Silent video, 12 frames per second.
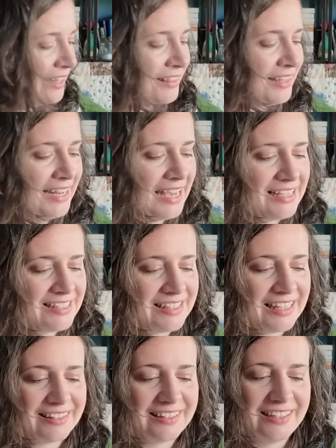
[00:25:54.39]
The next
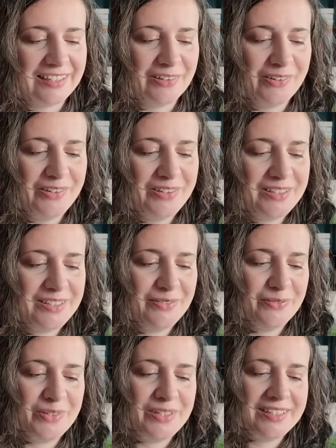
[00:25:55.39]
thing that I got
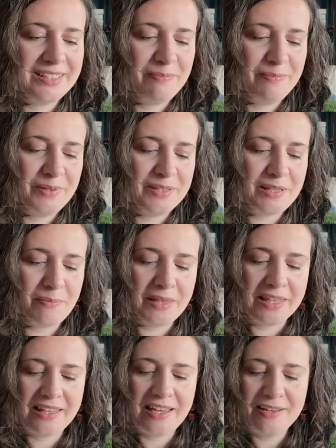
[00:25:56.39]
was something
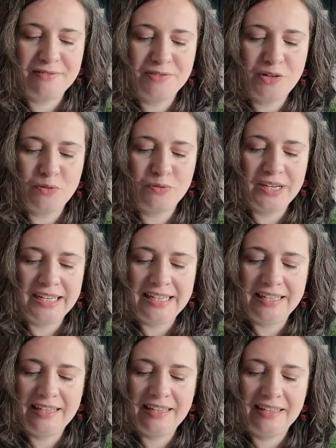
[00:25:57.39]
that I've not
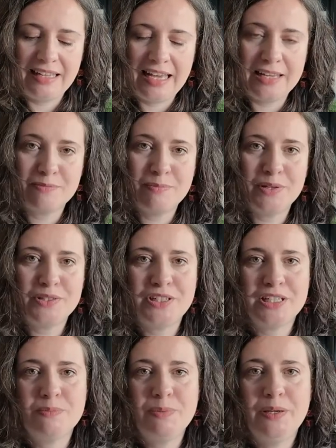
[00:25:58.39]
really had much
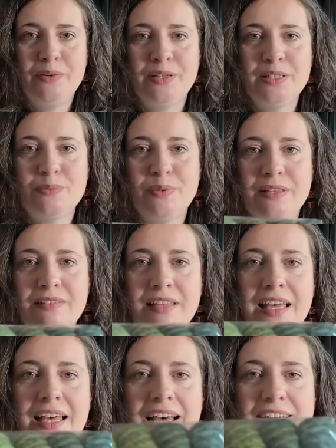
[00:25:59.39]
experience with.
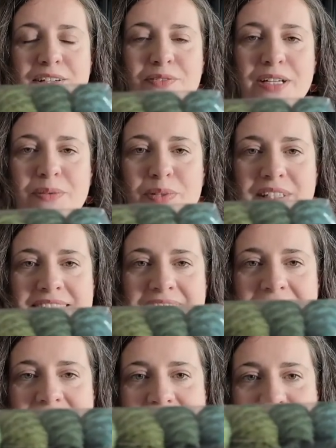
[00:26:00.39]
I don't really want to
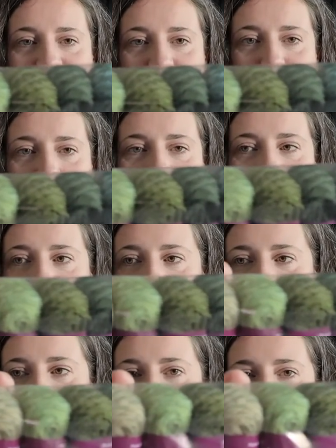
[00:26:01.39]
take it out of the packet
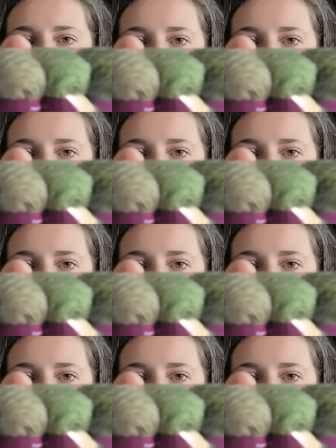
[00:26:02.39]
because it's